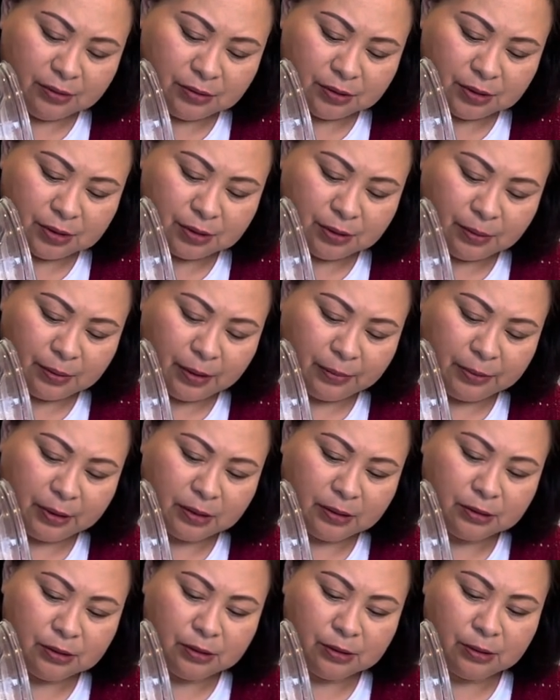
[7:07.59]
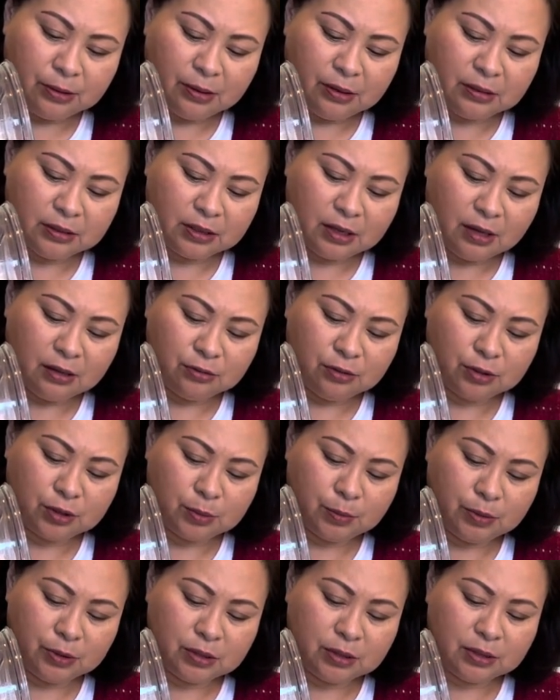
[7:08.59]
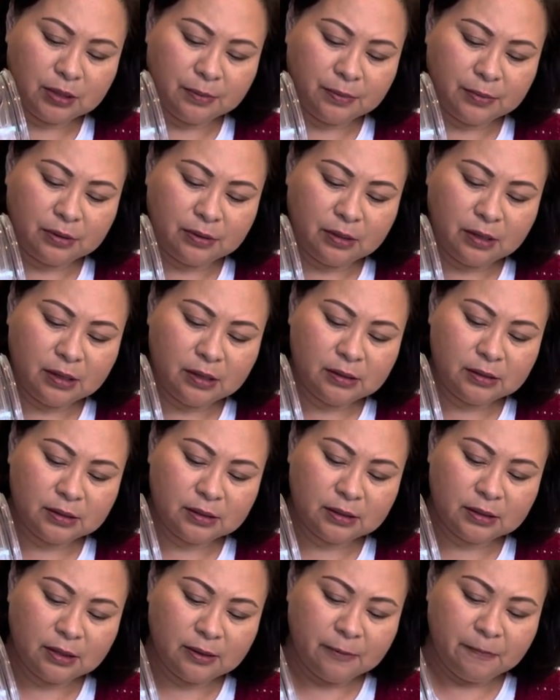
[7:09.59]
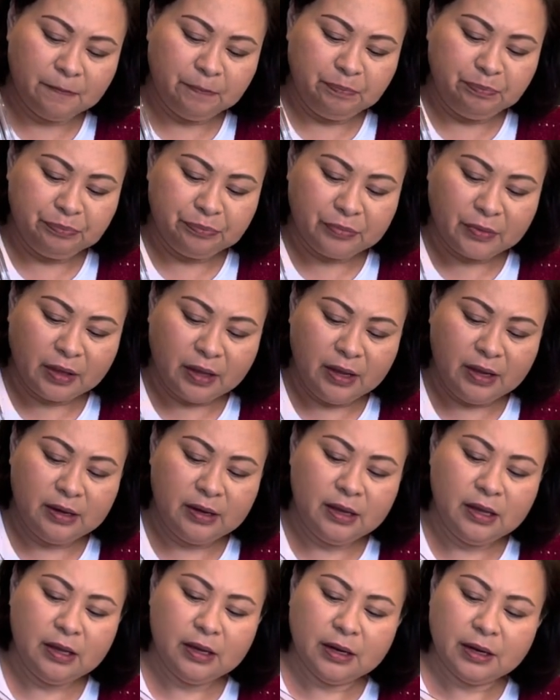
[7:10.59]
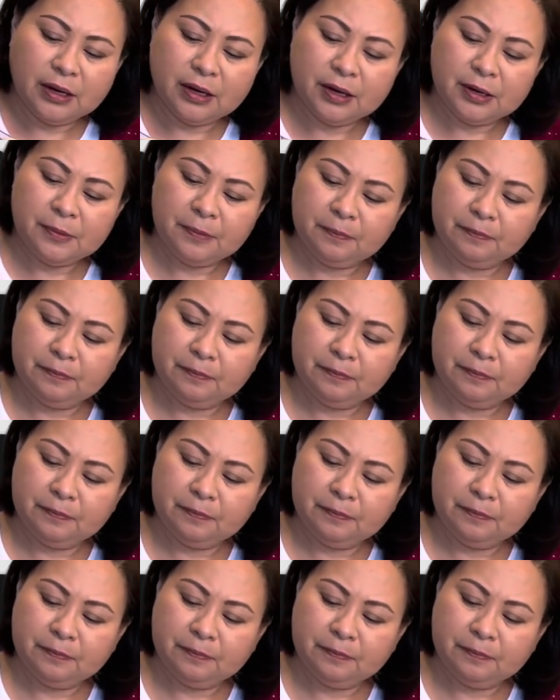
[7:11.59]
So what I'm gonna do is I'll just put some of this in here